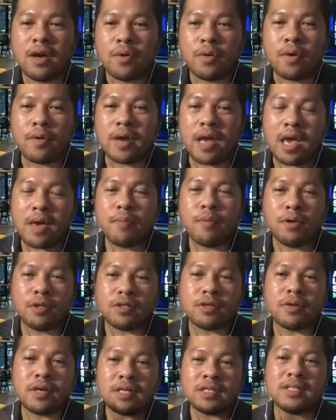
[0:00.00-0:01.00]
We were able
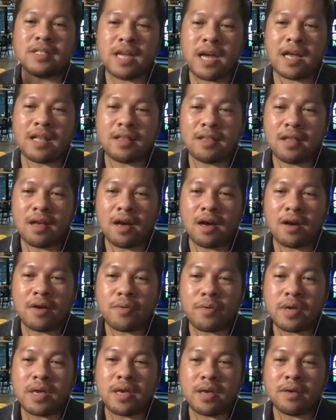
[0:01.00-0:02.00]
to reach that
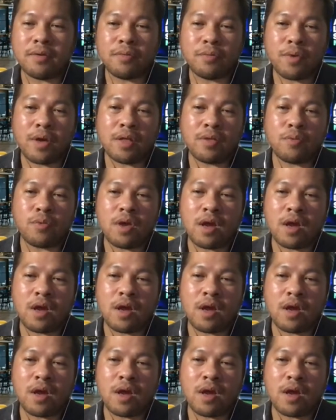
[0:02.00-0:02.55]
when